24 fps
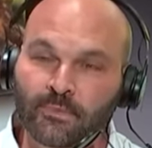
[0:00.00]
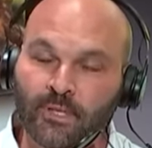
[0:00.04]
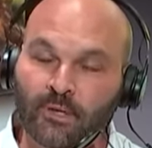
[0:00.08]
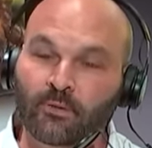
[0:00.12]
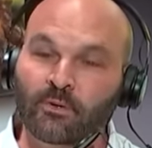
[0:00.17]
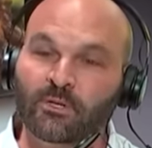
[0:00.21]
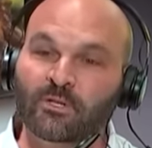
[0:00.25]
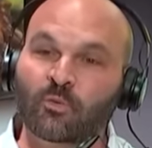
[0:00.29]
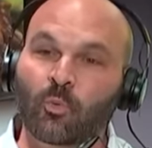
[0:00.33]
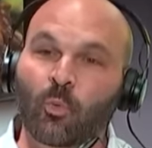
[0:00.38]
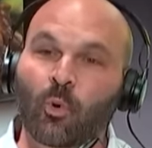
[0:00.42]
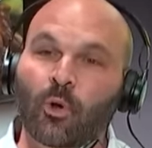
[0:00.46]

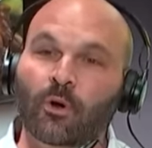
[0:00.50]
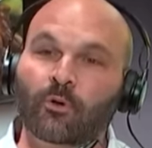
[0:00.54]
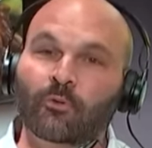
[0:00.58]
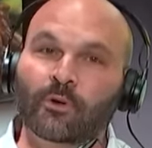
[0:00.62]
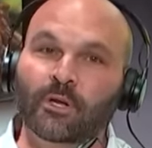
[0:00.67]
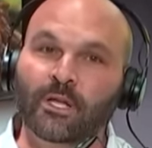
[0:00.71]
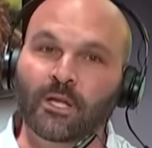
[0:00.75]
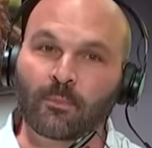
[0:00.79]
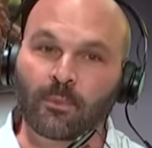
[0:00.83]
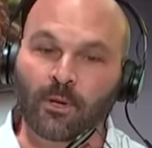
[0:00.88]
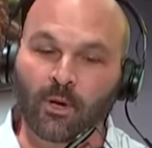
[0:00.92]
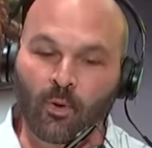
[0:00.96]
There is one
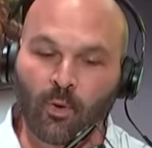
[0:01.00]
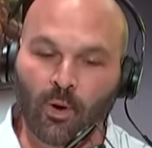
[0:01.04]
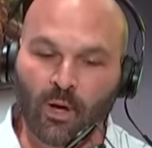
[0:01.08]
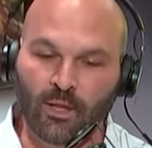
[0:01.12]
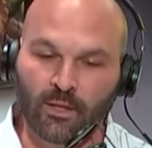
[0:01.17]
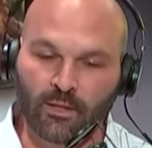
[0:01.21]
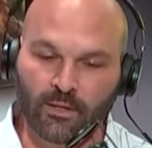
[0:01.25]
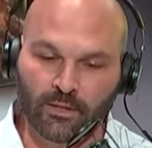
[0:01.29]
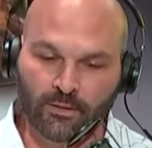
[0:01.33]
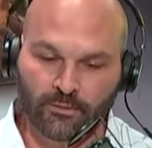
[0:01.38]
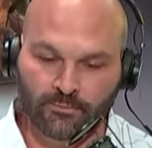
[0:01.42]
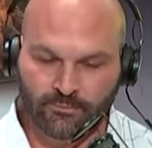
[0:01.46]
redeeming
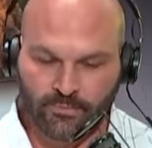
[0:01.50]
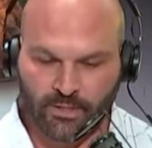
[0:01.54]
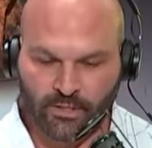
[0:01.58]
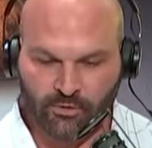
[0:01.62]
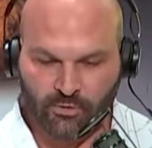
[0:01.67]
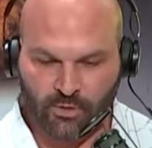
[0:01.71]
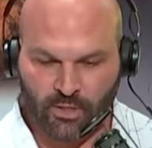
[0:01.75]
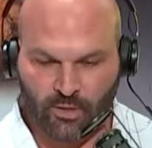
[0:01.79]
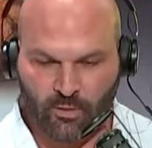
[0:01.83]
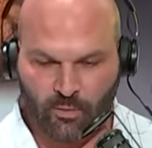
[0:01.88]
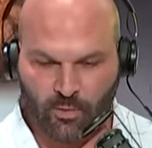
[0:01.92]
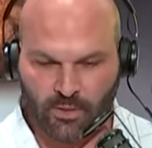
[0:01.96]
quality that
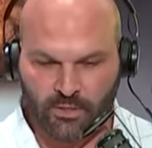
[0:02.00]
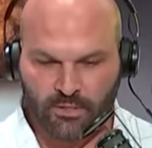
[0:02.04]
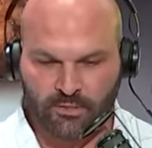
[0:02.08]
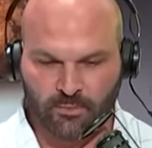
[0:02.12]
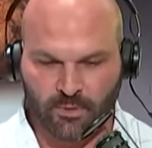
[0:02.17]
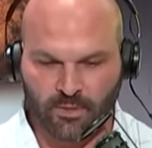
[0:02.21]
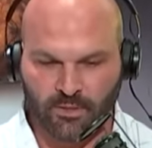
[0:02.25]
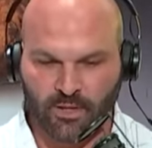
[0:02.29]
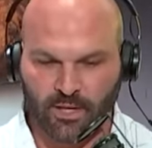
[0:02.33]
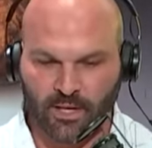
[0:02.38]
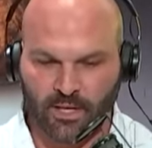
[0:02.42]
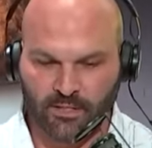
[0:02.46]
Tre'Quan
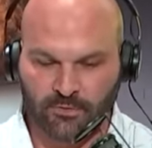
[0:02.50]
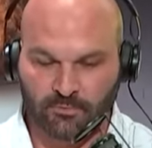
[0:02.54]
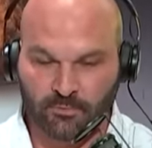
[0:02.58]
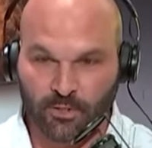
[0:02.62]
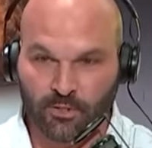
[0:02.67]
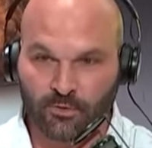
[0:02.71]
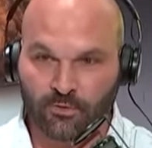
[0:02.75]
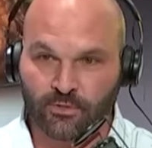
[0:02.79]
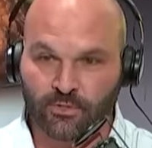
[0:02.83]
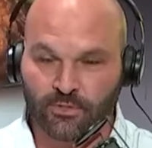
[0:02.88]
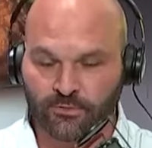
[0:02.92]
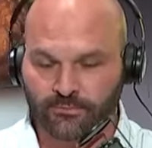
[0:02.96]
Smith has,
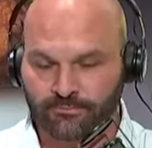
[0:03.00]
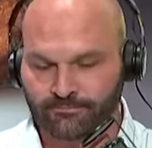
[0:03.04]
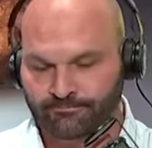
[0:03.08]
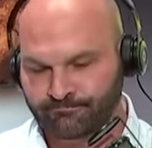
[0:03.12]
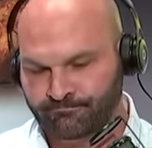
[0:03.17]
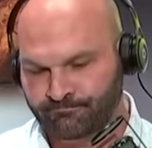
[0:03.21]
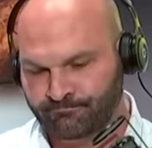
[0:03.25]
Muse.